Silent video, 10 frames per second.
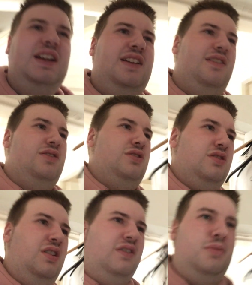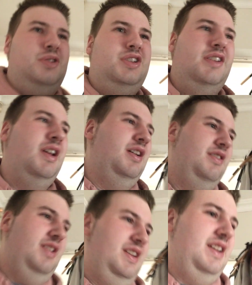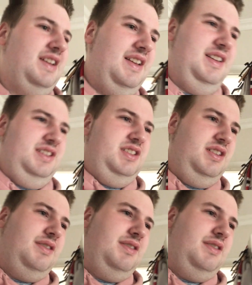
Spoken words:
And I just got up to show you, and she